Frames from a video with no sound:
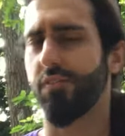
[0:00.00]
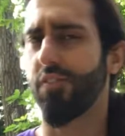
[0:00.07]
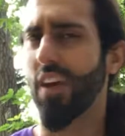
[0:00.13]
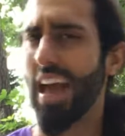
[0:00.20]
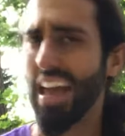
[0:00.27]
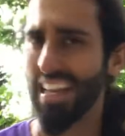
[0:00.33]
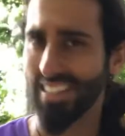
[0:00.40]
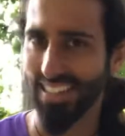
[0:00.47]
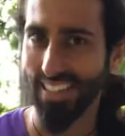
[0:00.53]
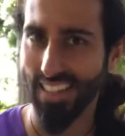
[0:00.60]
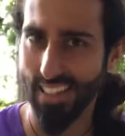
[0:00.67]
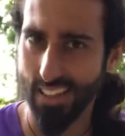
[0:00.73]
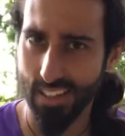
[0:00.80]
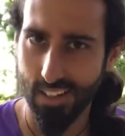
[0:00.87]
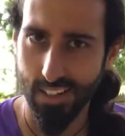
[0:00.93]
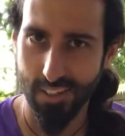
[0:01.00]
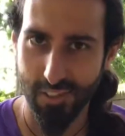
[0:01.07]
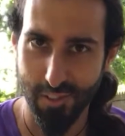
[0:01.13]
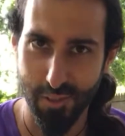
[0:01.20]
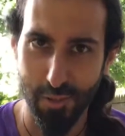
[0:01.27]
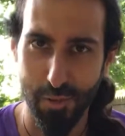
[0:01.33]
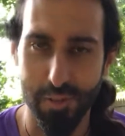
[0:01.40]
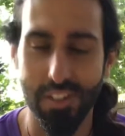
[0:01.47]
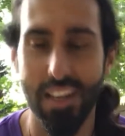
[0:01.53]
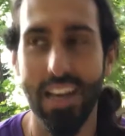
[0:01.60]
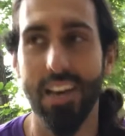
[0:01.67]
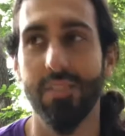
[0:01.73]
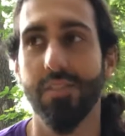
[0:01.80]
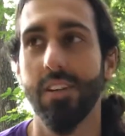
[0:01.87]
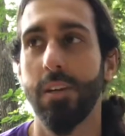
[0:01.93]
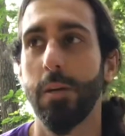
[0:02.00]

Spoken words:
Fascinating little tool to have.